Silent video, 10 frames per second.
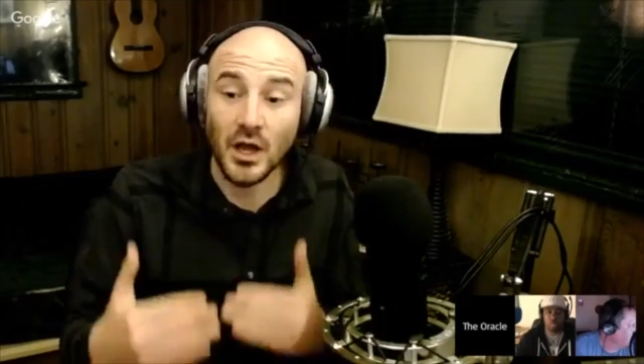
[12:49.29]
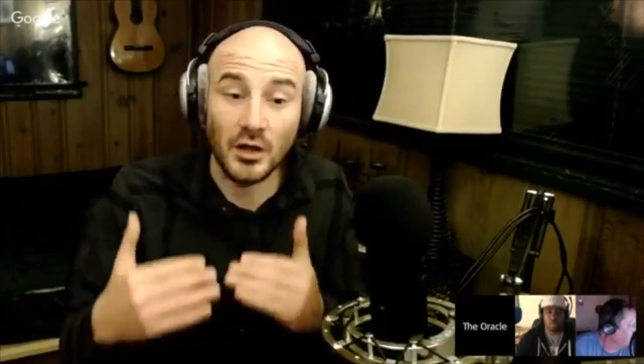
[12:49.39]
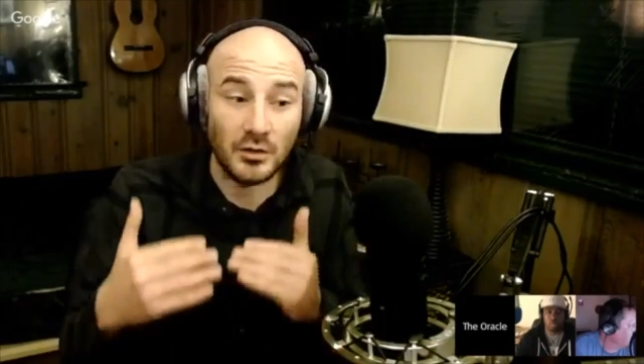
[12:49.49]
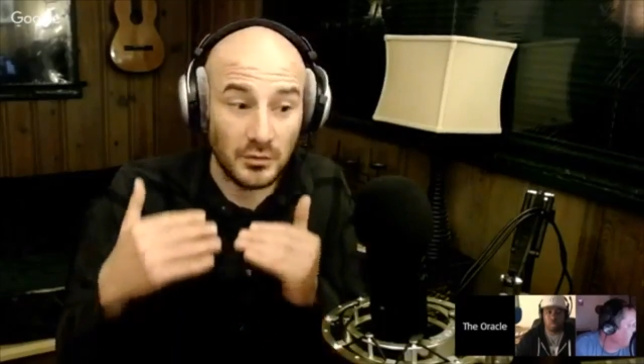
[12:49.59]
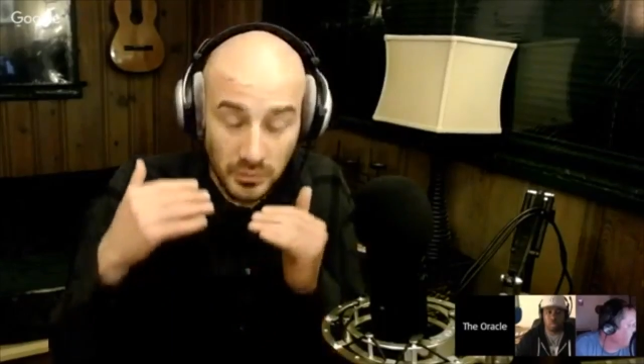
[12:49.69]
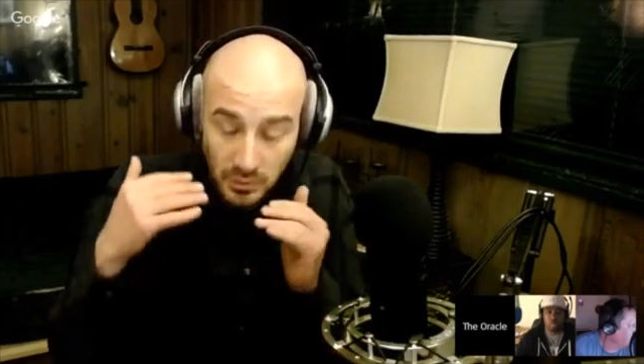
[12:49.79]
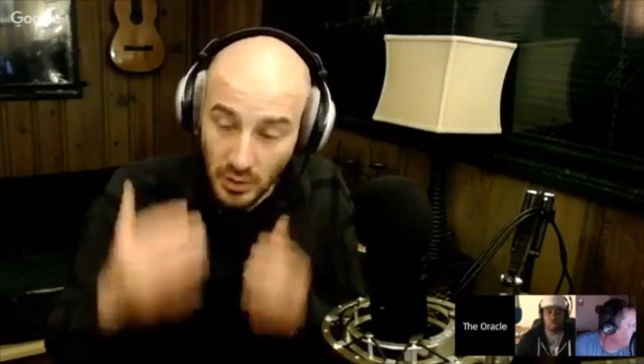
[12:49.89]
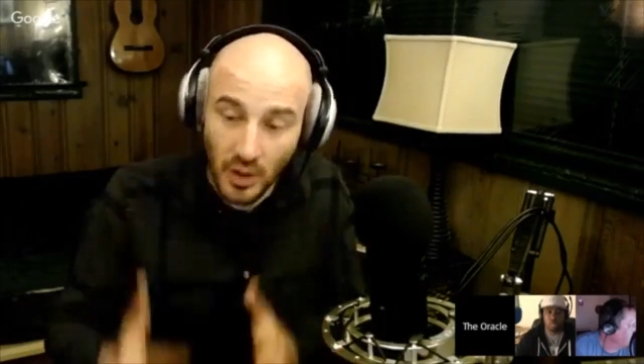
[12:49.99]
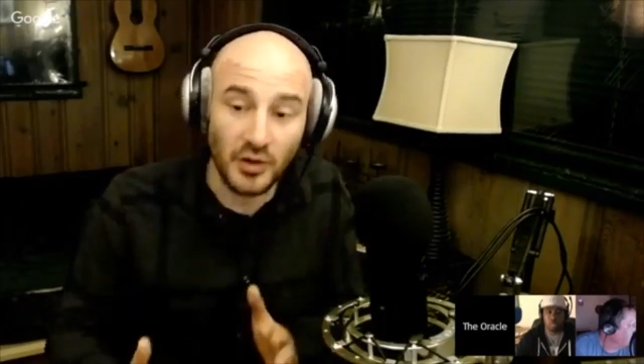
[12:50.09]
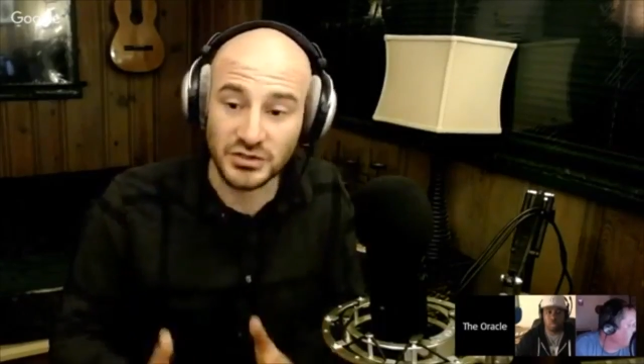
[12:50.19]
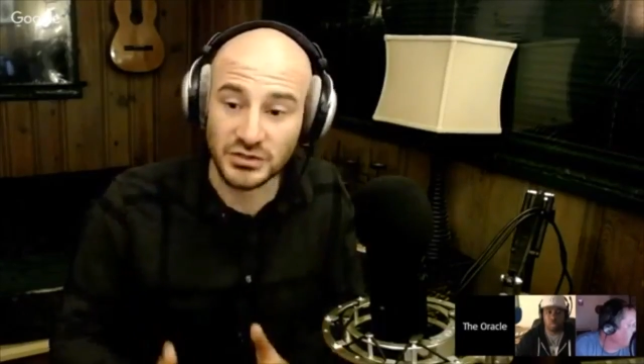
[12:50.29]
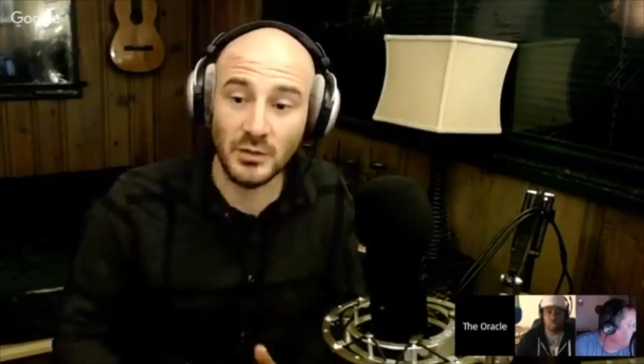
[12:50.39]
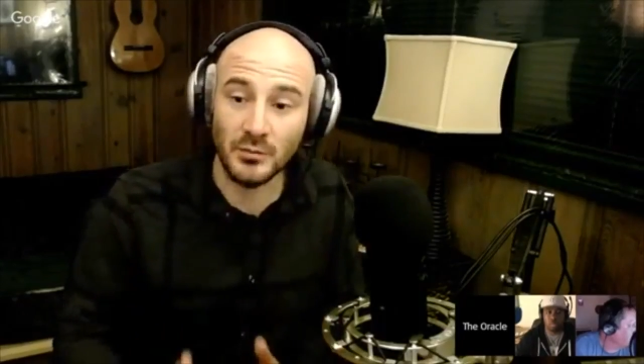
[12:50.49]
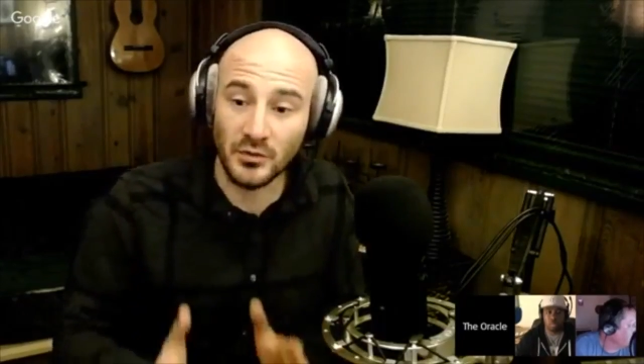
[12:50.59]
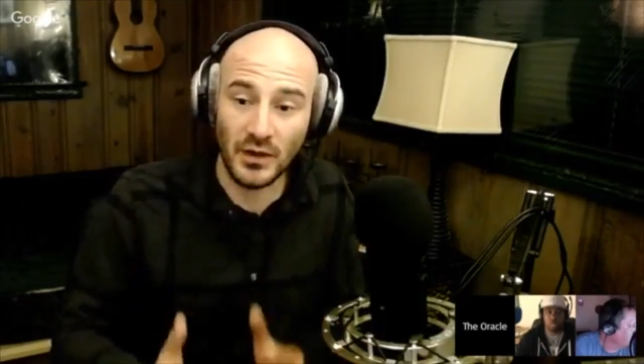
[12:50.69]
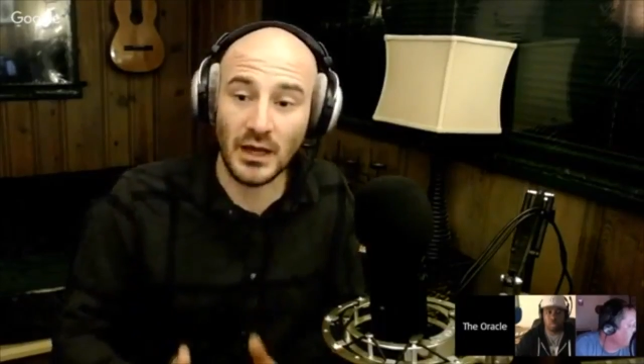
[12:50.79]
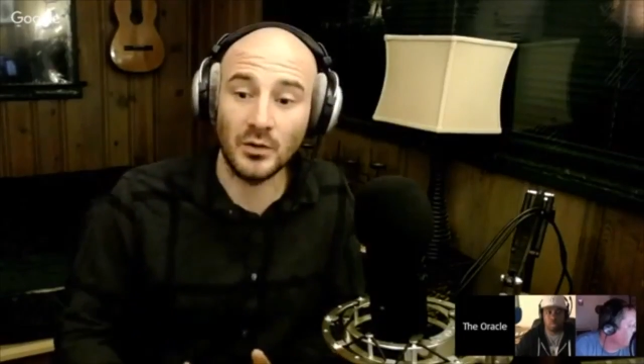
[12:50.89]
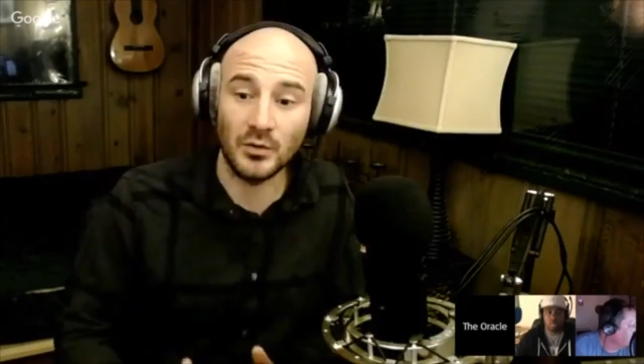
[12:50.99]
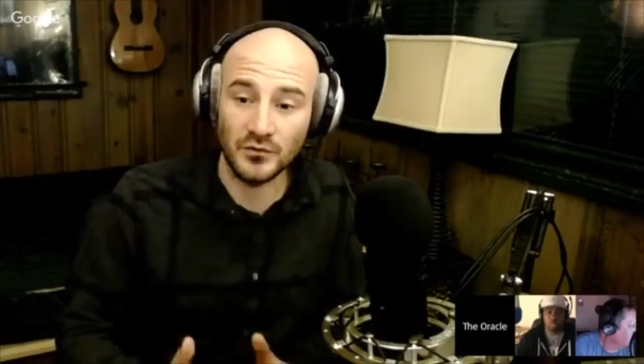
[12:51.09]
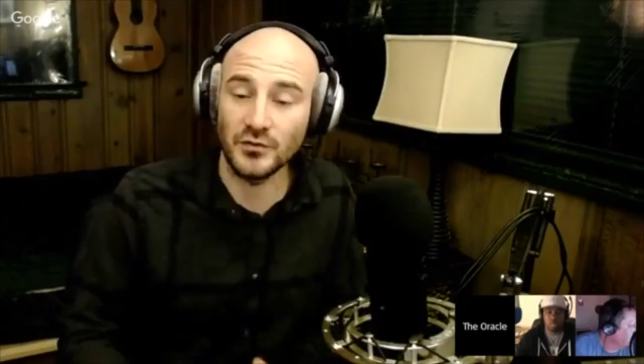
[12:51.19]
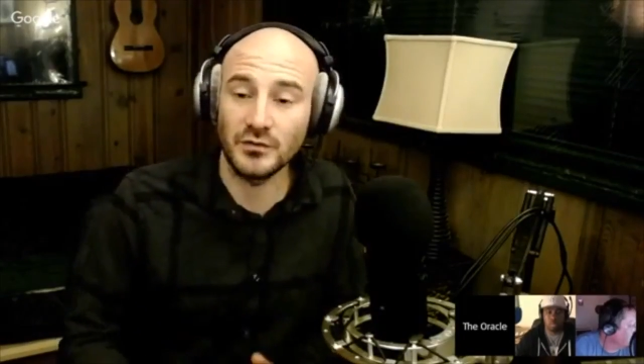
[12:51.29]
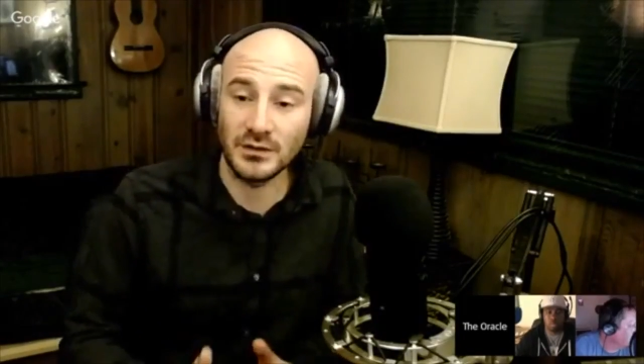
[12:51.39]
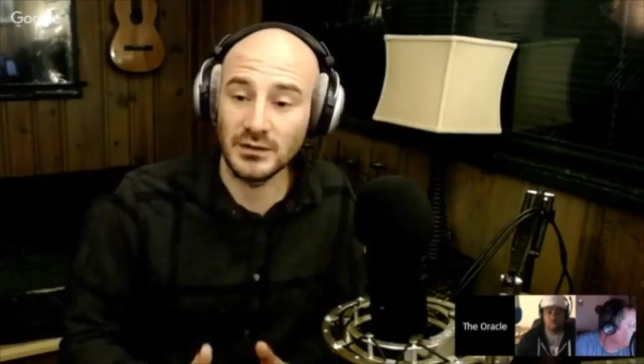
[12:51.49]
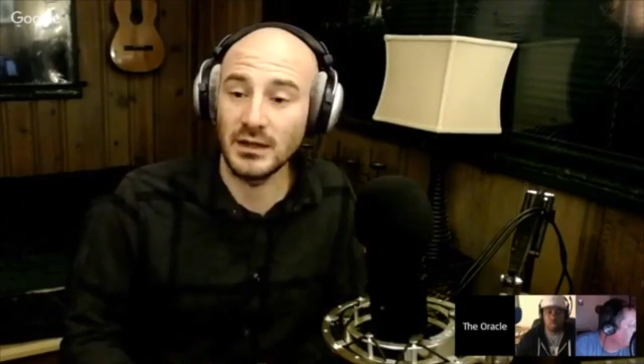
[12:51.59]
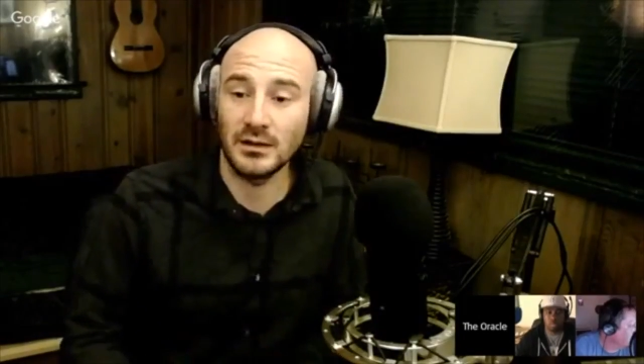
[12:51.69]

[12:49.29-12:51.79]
a large number of hours during the day.